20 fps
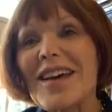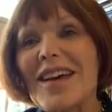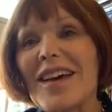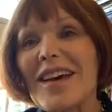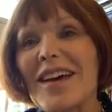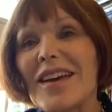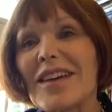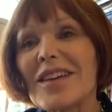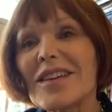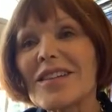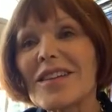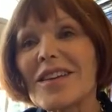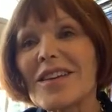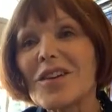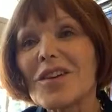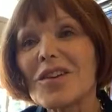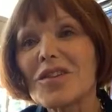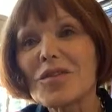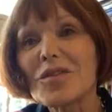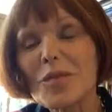and a
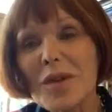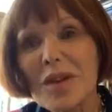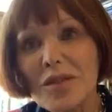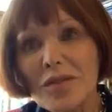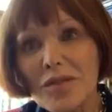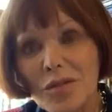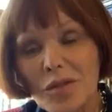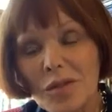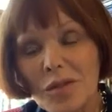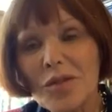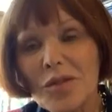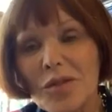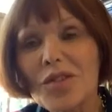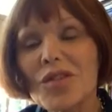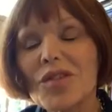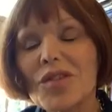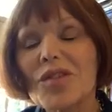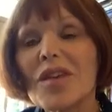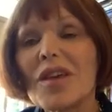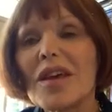lot of my
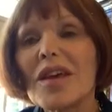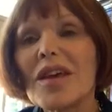faults.